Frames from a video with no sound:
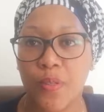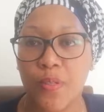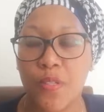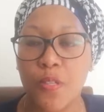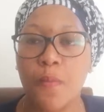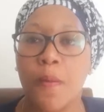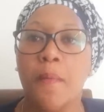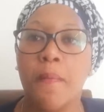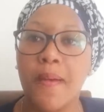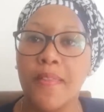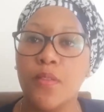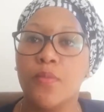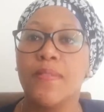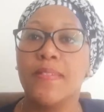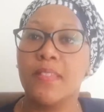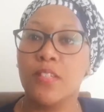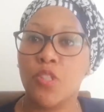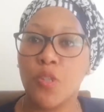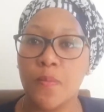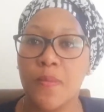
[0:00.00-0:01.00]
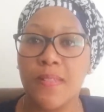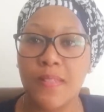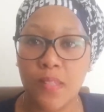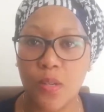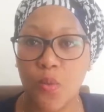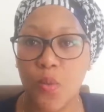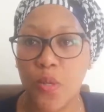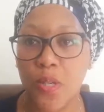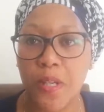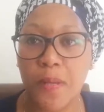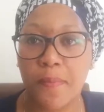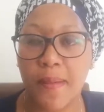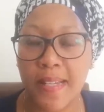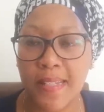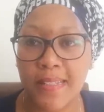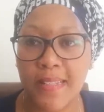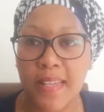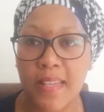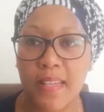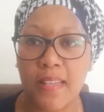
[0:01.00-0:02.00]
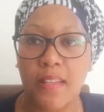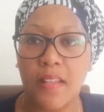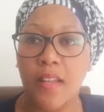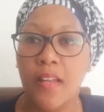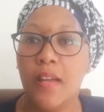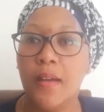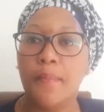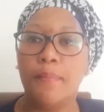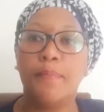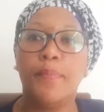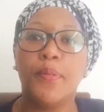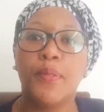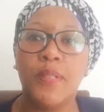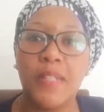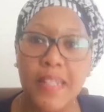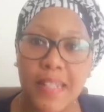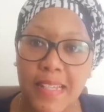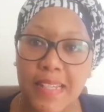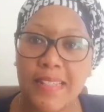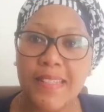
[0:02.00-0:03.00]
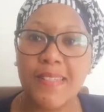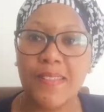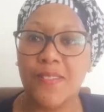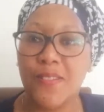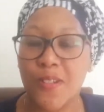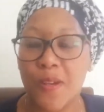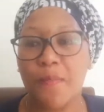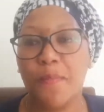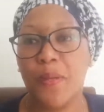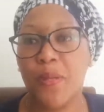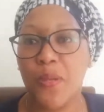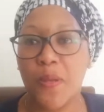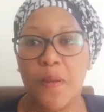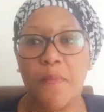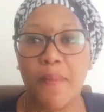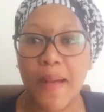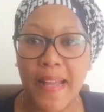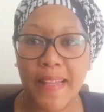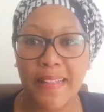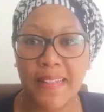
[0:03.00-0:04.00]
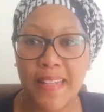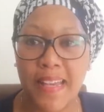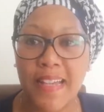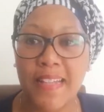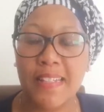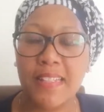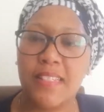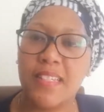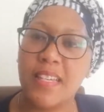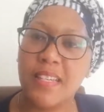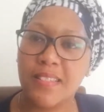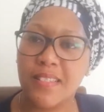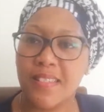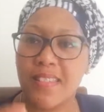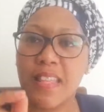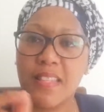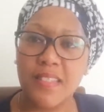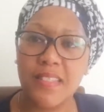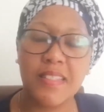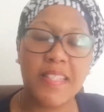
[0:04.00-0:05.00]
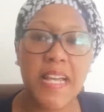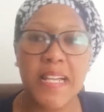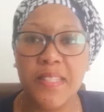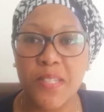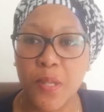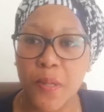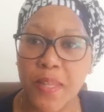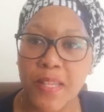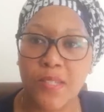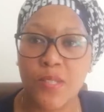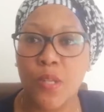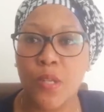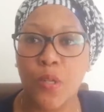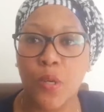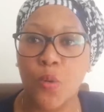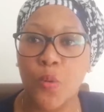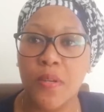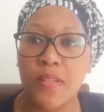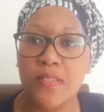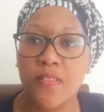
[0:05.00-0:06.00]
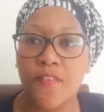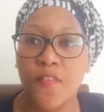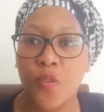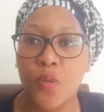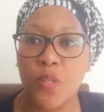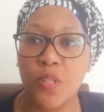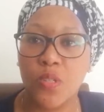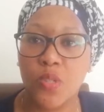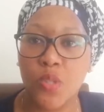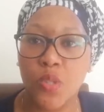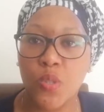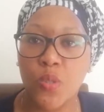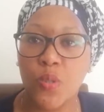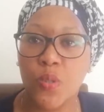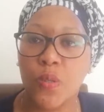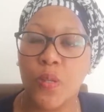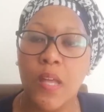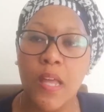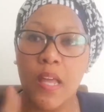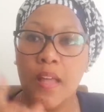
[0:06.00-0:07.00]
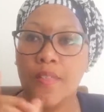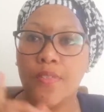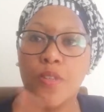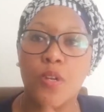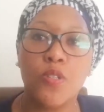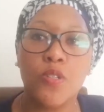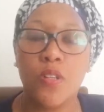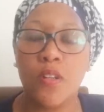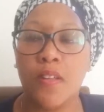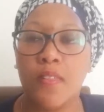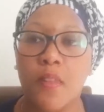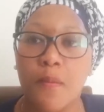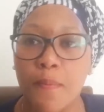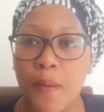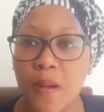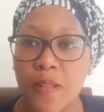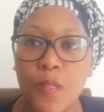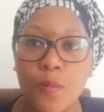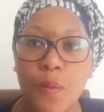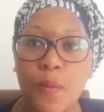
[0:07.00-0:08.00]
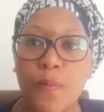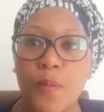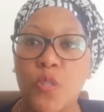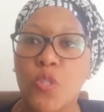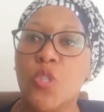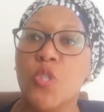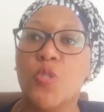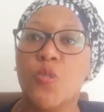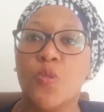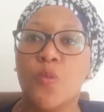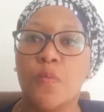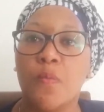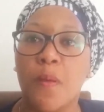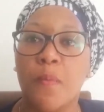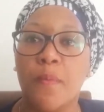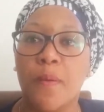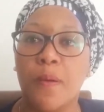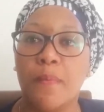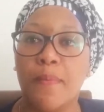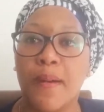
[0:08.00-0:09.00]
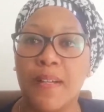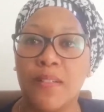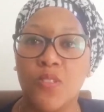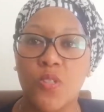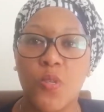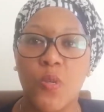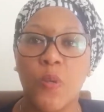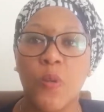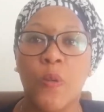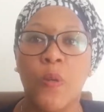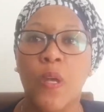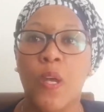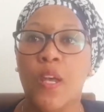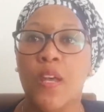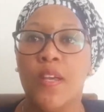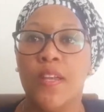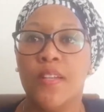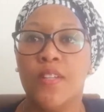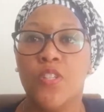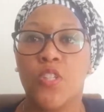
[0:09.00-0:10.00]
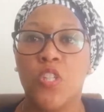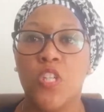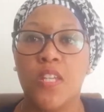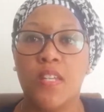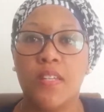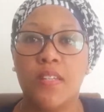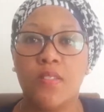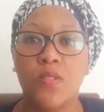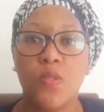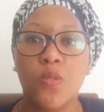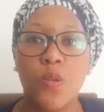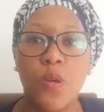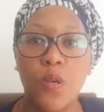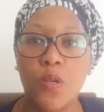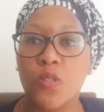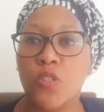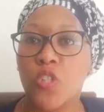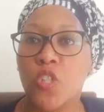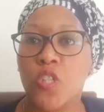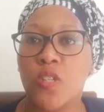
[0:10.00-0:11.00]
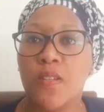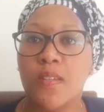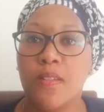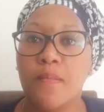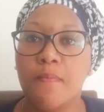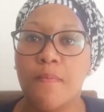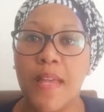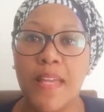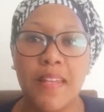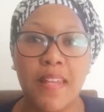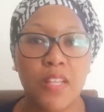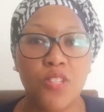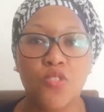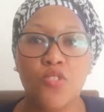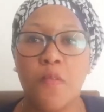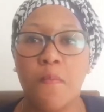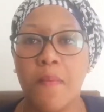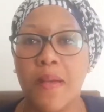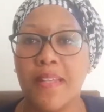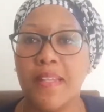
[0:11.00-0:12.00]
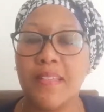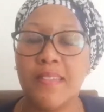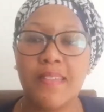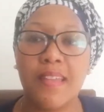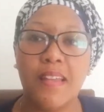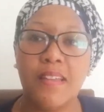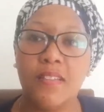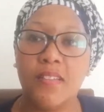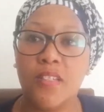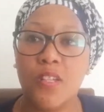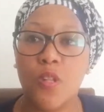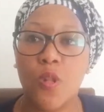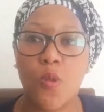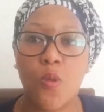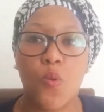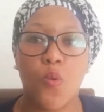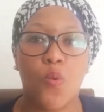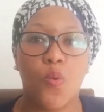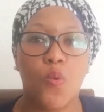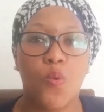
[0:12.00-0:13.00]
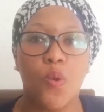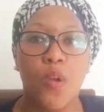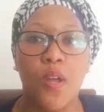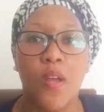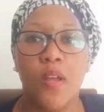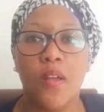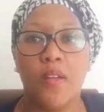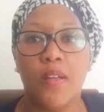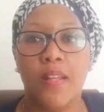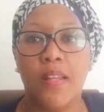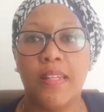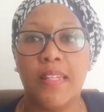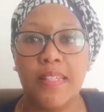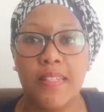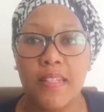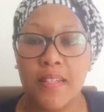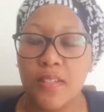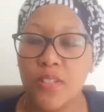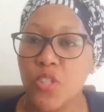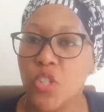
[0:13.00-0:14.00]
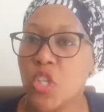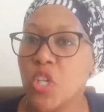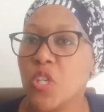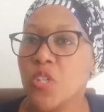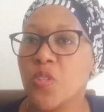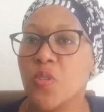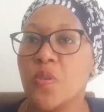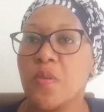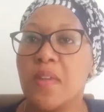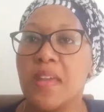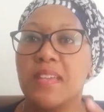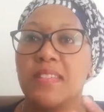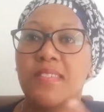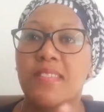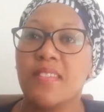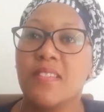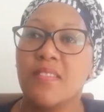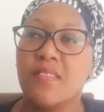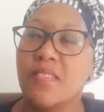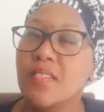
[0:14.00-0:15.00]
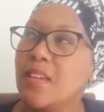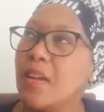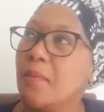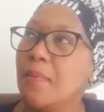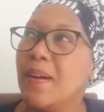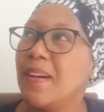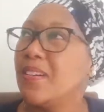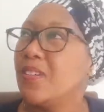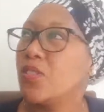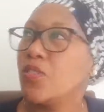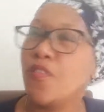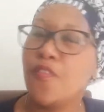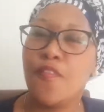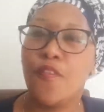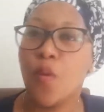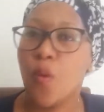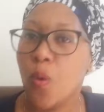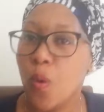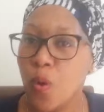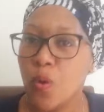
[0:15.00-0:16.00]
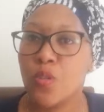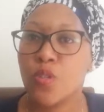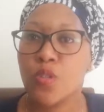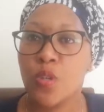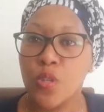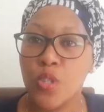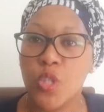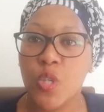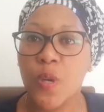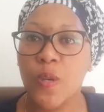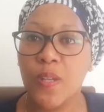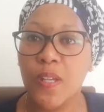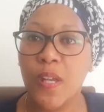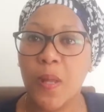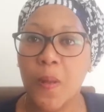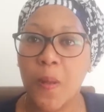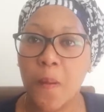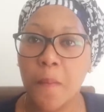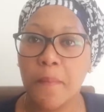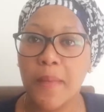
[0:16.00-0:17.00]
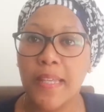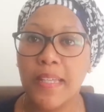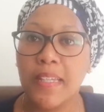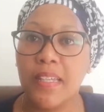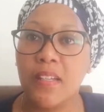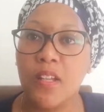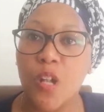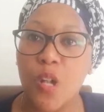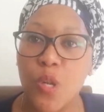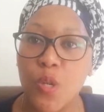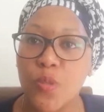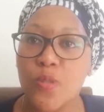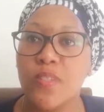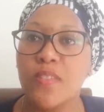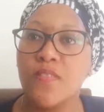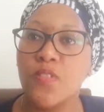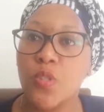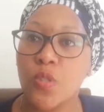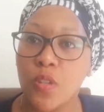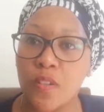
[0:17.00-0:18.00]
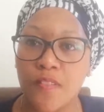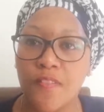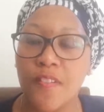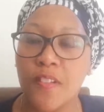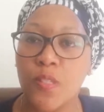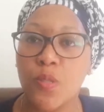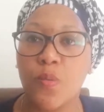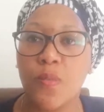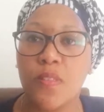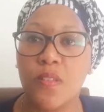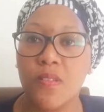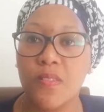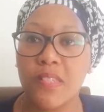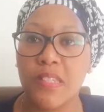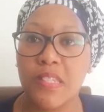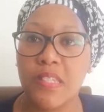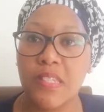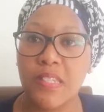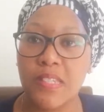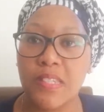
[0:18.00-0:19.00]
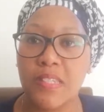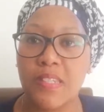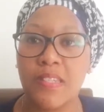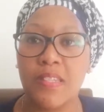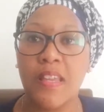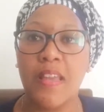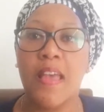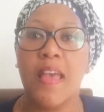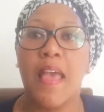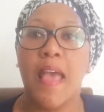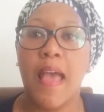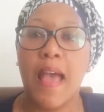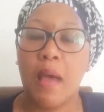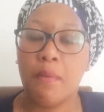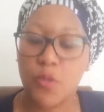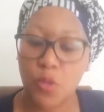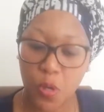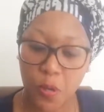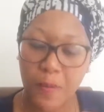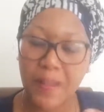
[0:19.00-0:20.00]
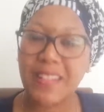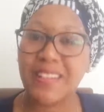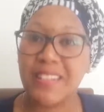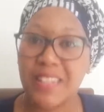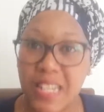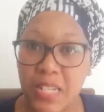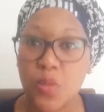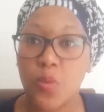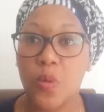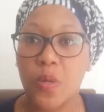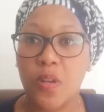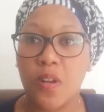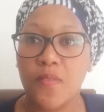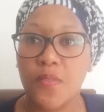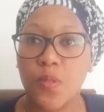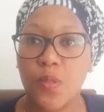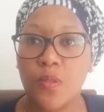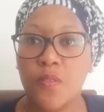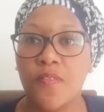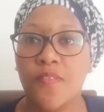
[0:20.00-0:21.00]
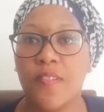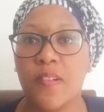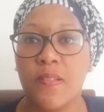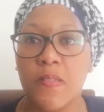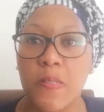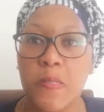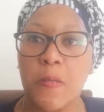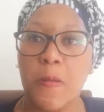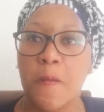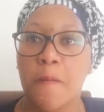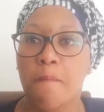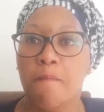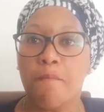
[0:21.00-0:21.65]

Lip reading: So my mother was a domestic worker by day, brilliant entrepreneur by night. Yet that's a title that's not always afforded to her. Those are not the parts people choose to remember about her. She sewed, she made extra money selling ditlo. Leader church, created about 4 socioeconomic inclusive stokvels with her sister. I'm talking about a network of stokvels.